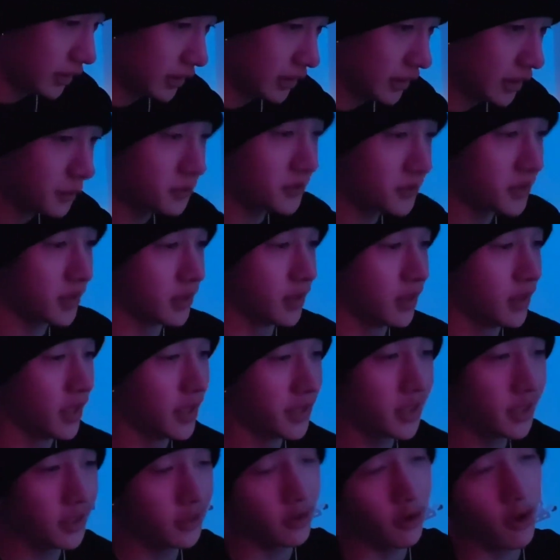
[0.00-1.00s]
Lip sync. I
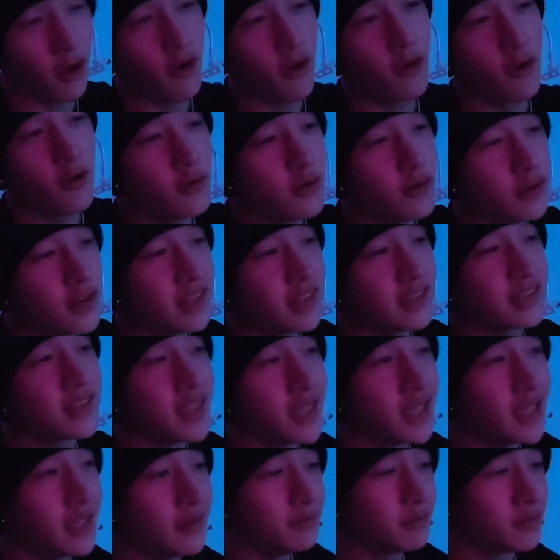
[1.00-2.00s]
think the only
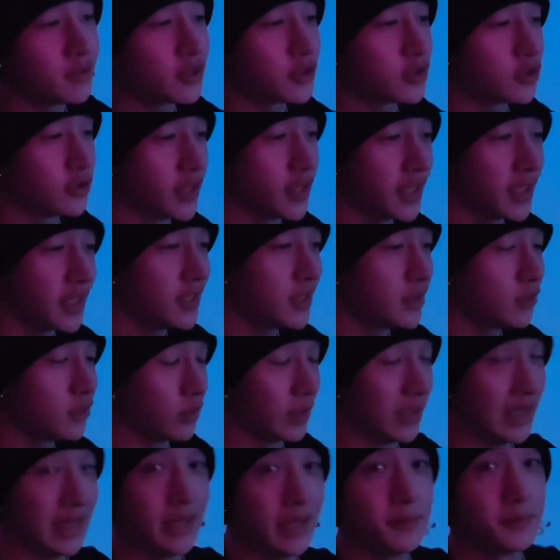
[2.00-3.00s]
time Stray Kids
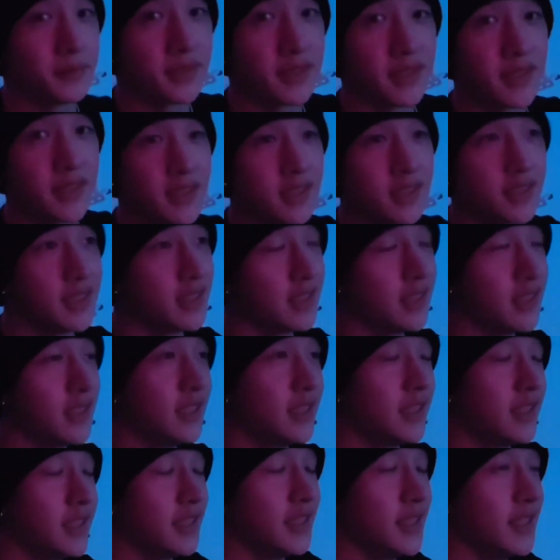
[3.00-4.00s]
would lip sync
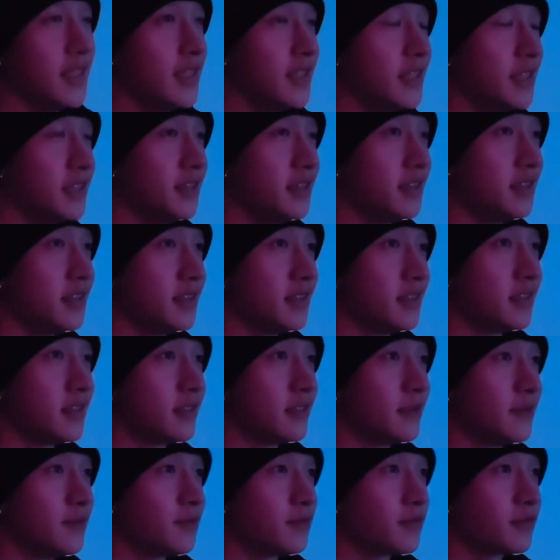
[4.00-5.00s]
is
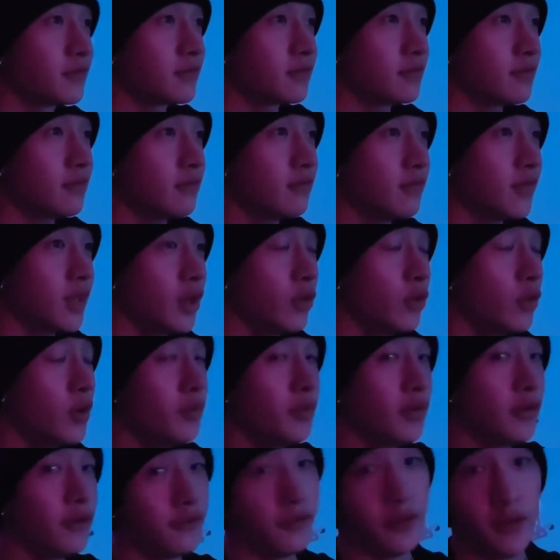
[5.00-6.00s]
when
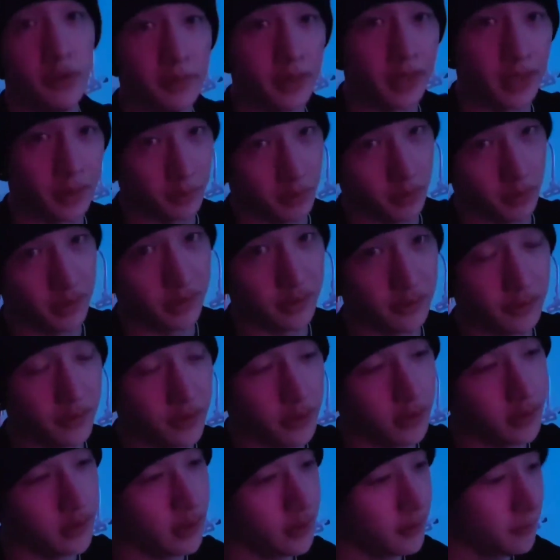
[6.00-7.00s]
we're filming a music
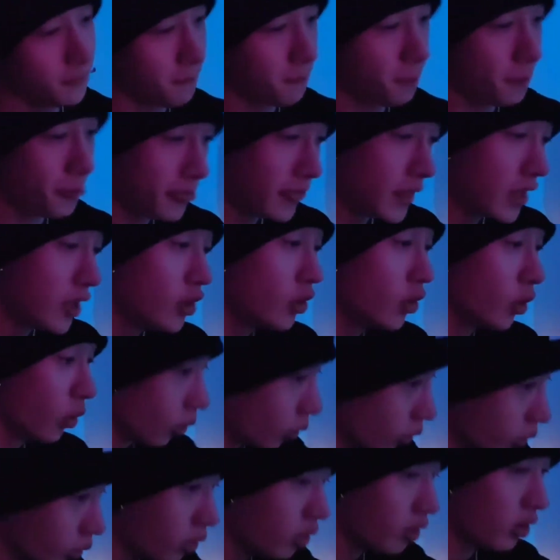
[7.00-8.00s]
video,
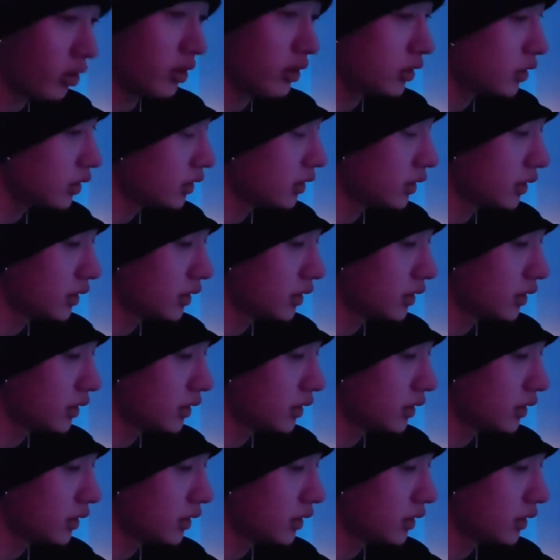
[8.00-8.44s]
or